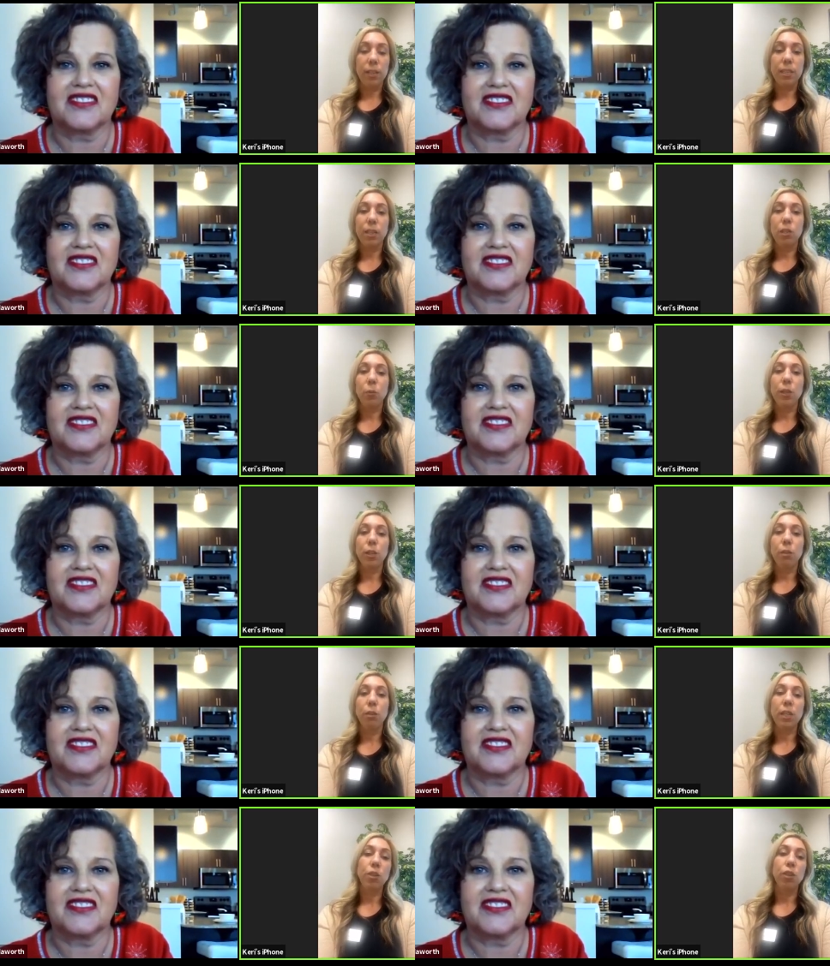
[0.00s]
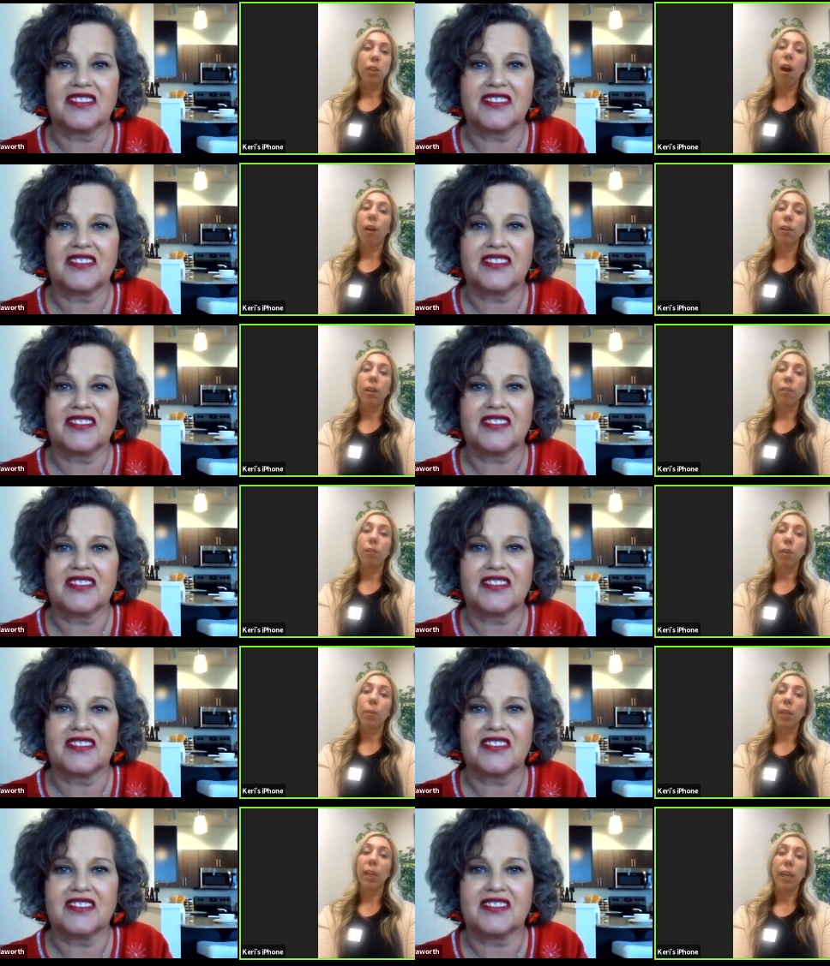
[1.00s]
Speaker 1: residents, we do teach a cognitive
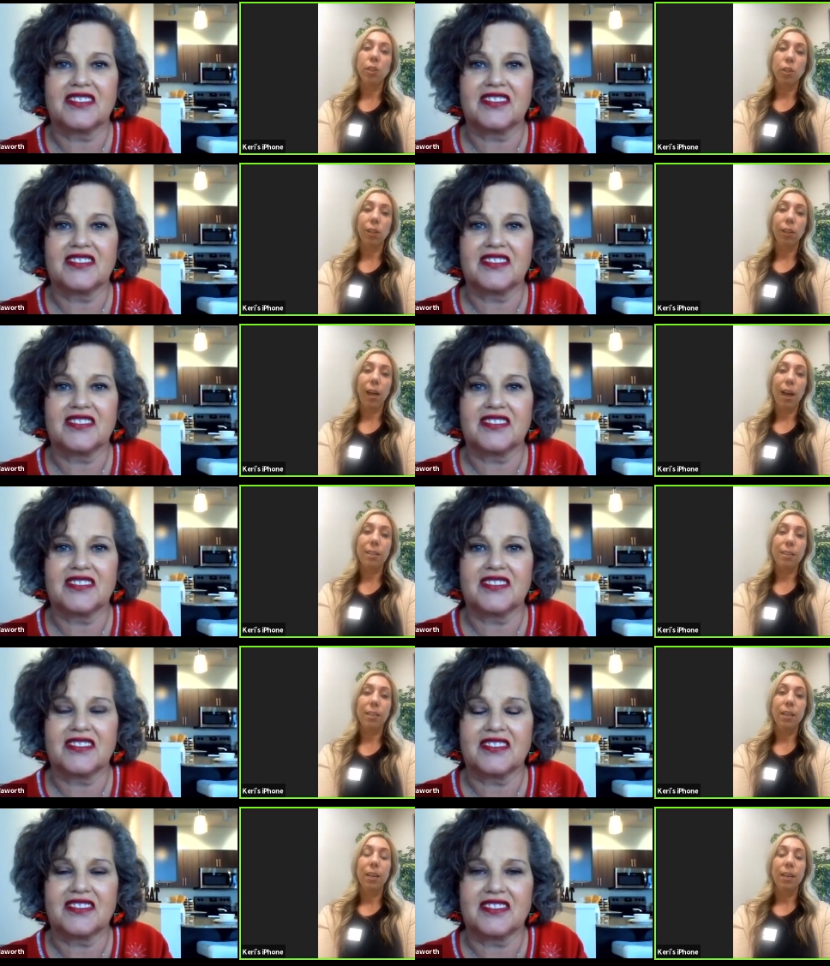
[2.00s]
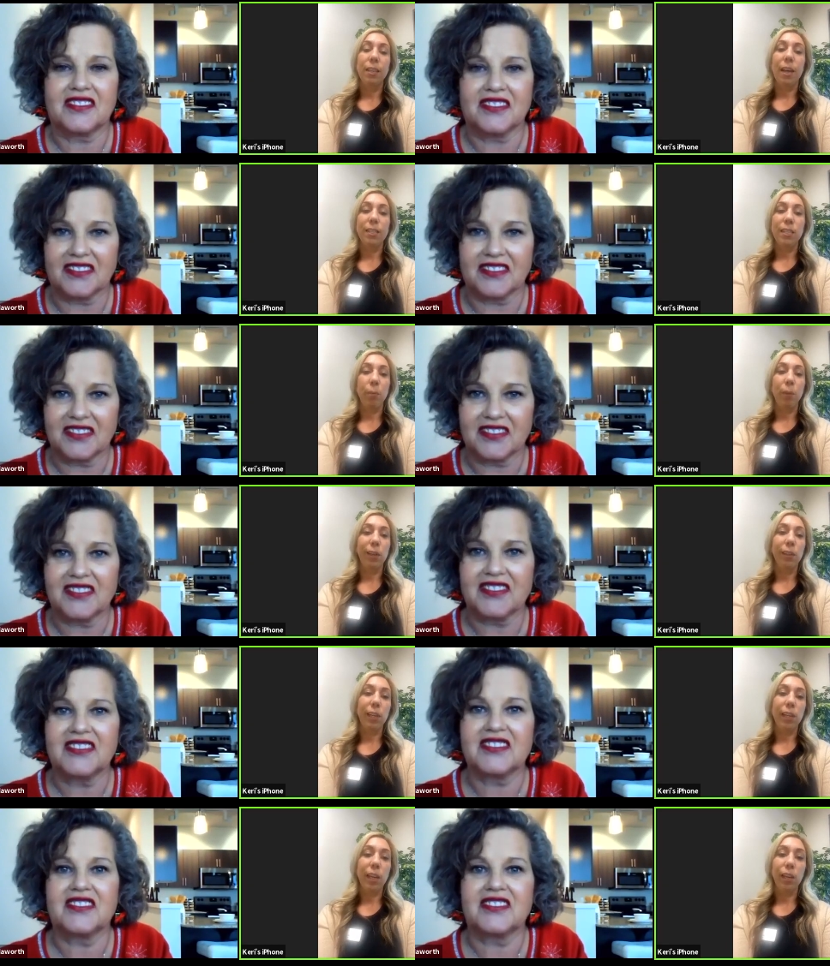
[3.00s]
communication class that
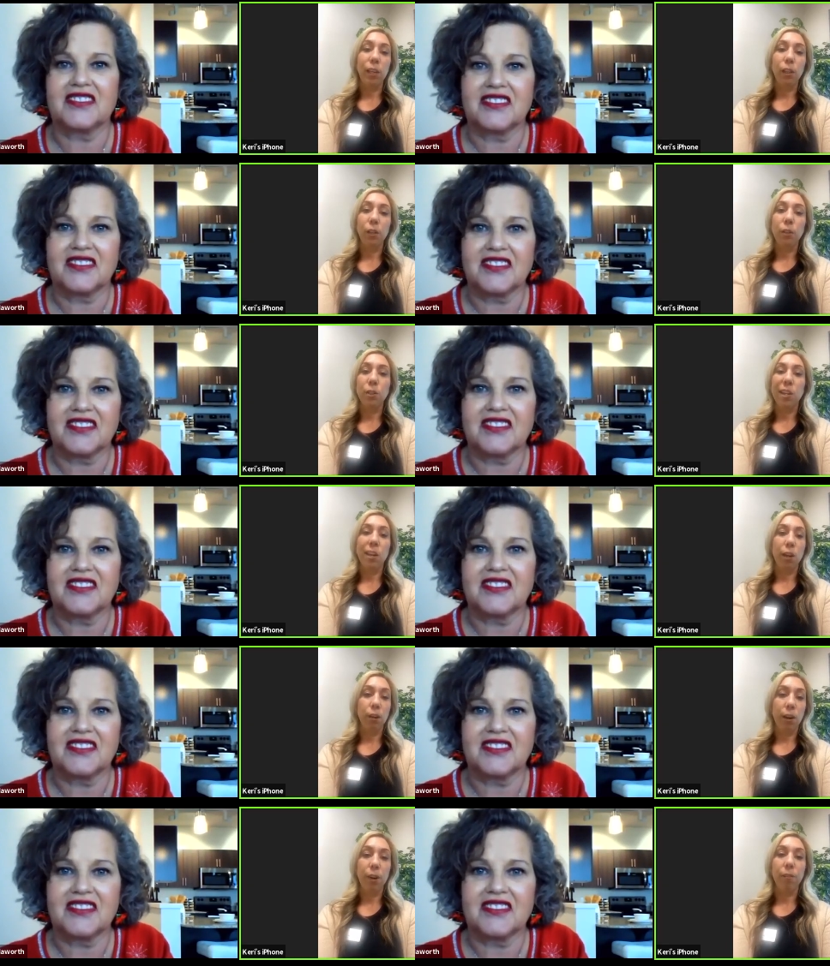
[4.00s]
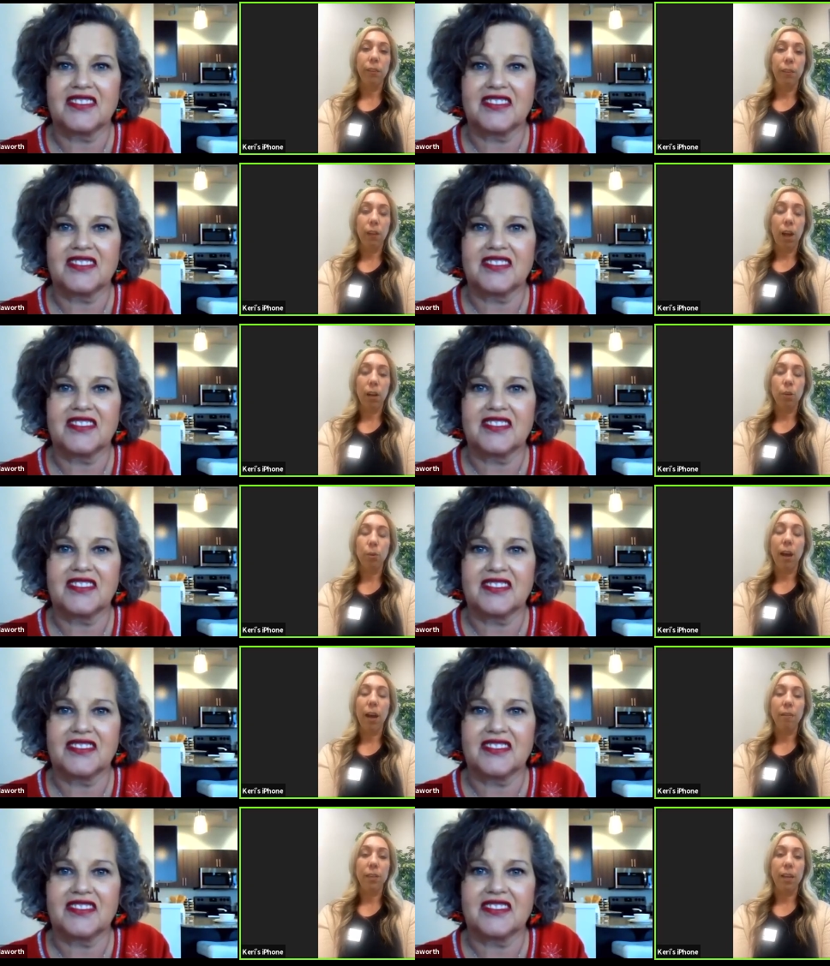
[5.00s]
typically includes an integrative uh,
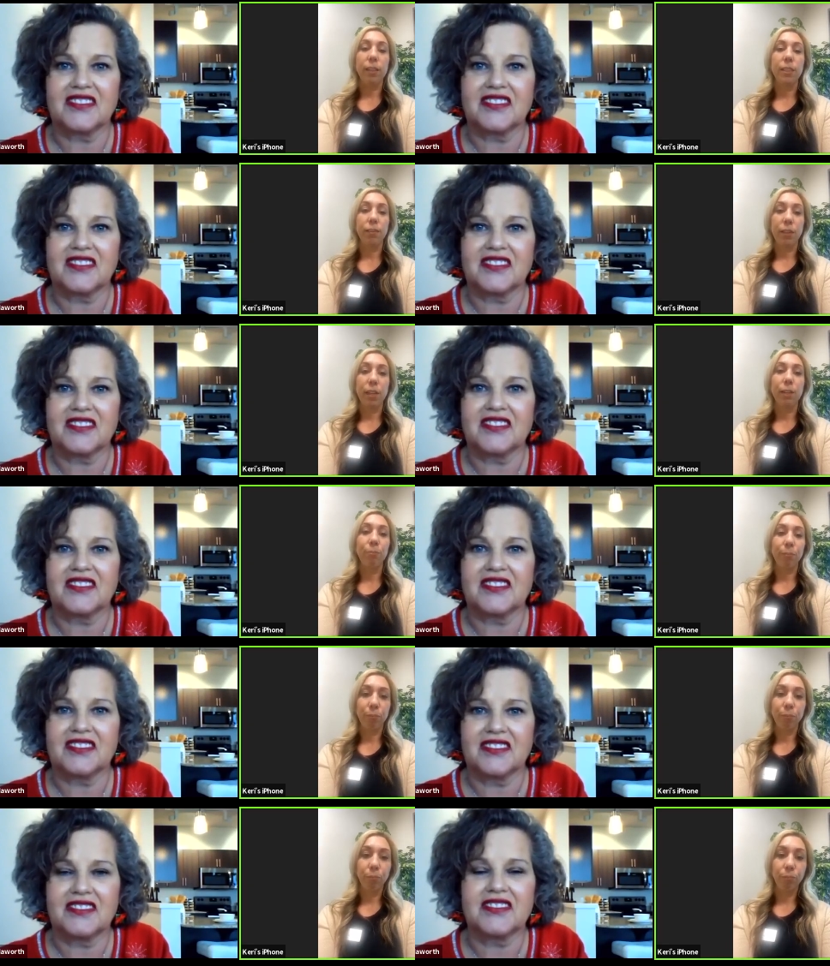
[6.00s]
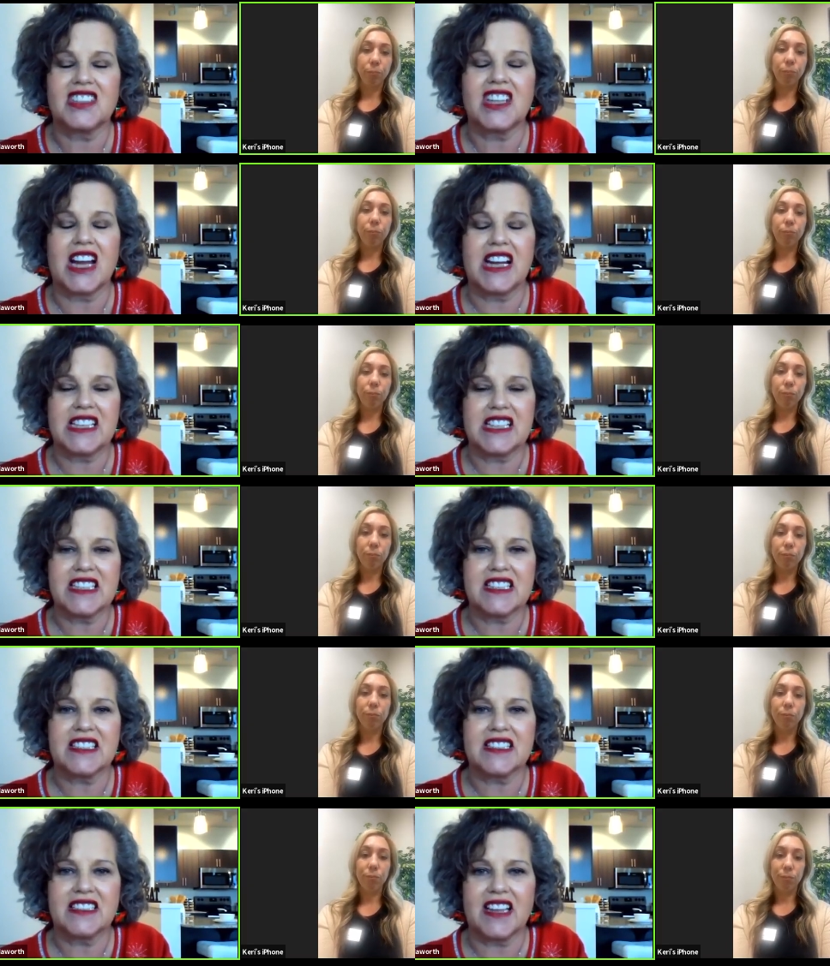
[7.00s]
craft
Speaker 2: activity.
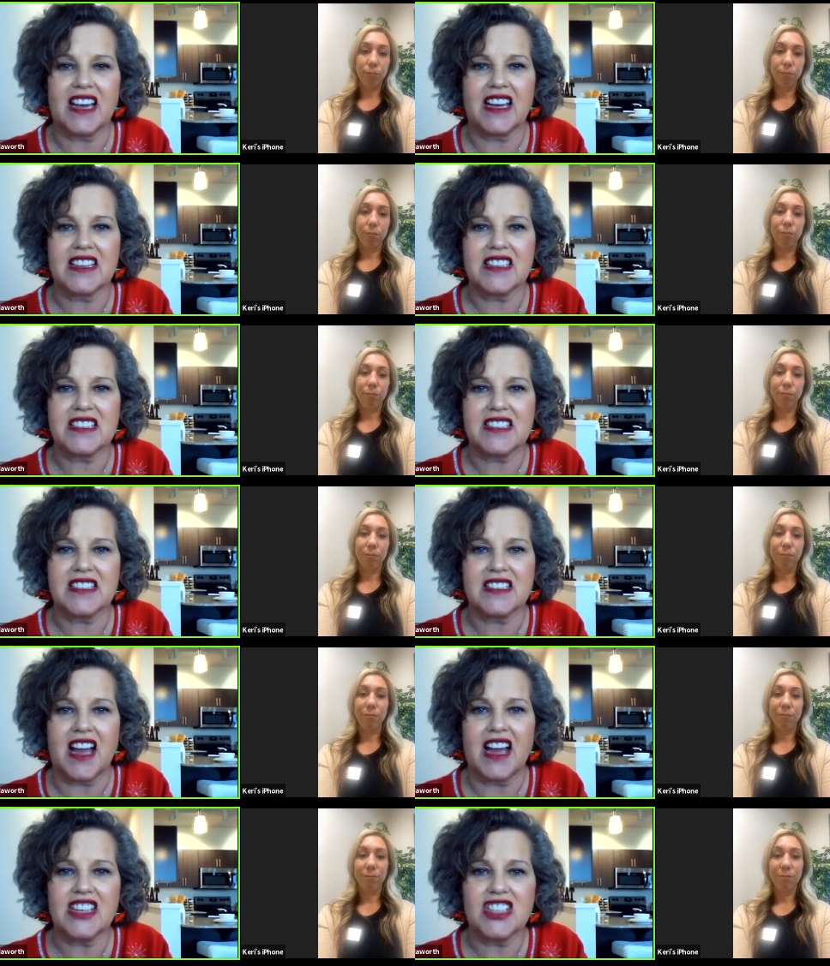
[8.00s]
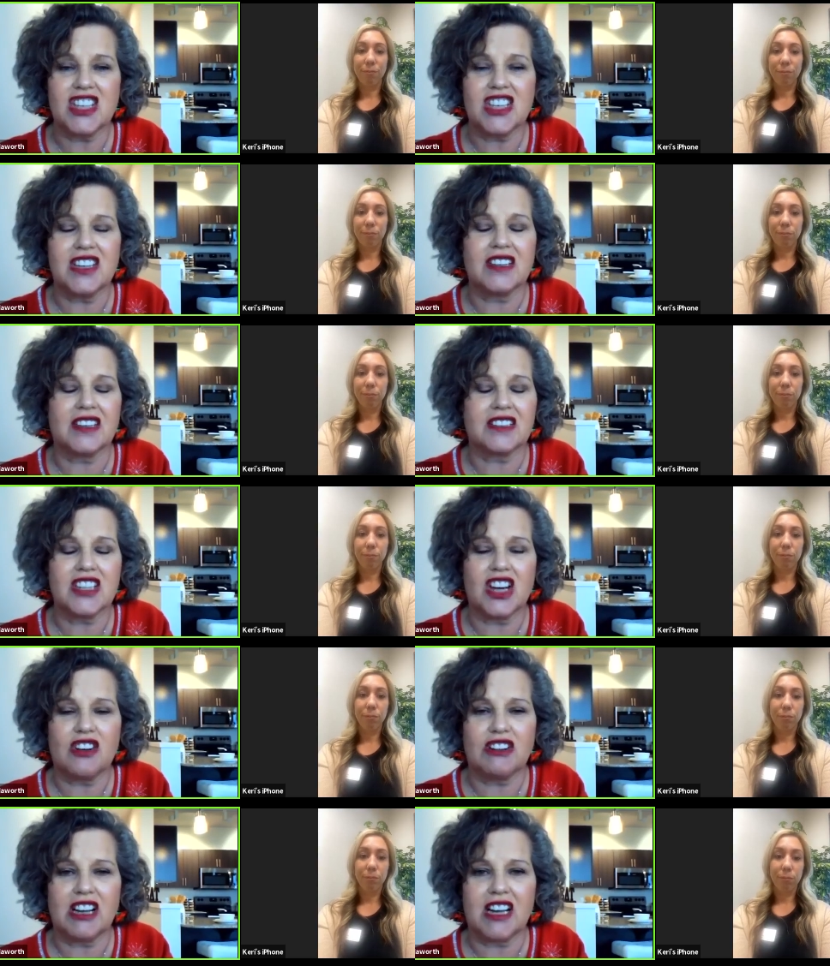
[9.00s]
Nice, nice. Tai Chi
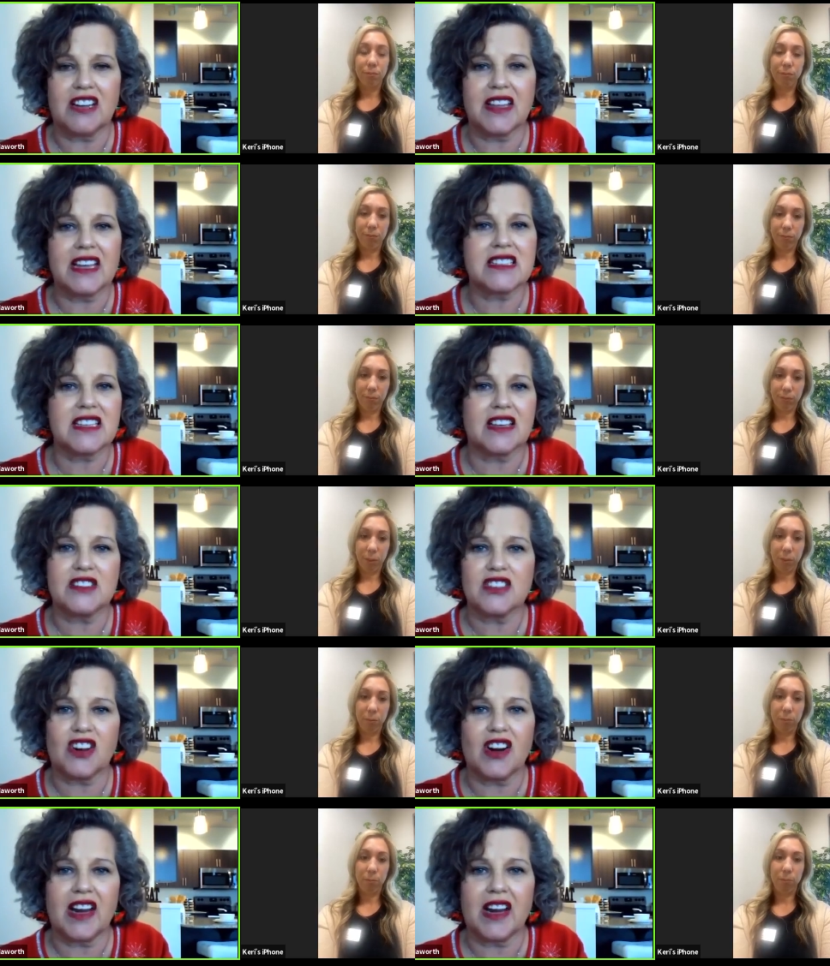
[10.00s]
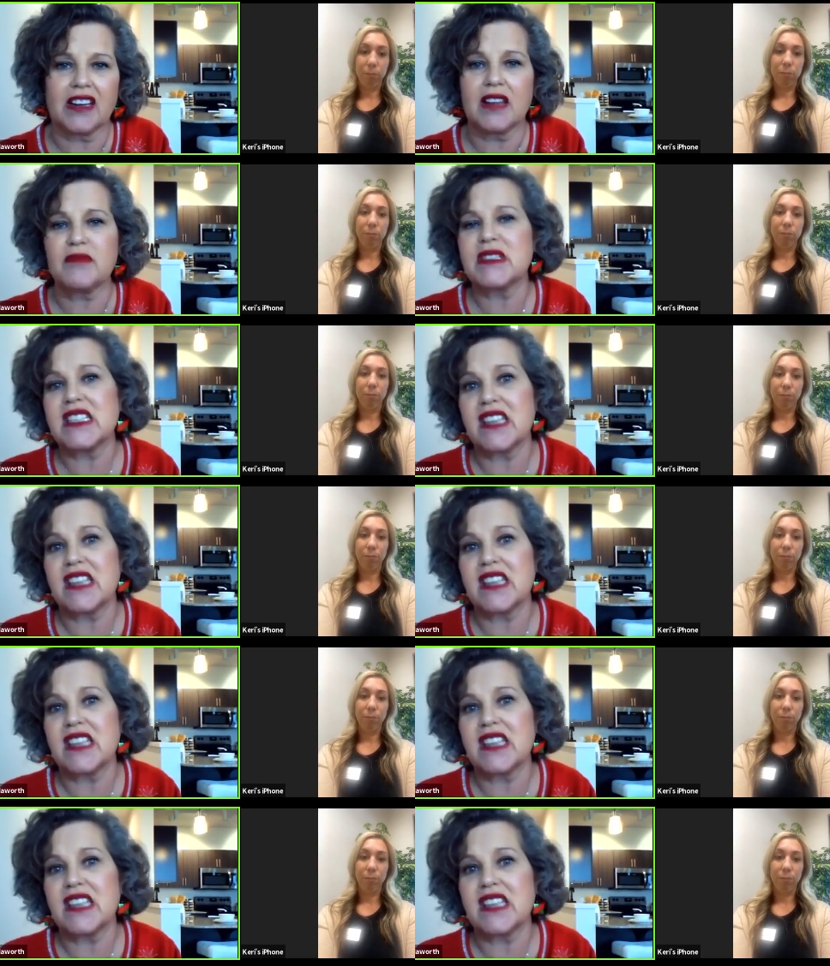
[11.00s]
and yoga, that sounds great. And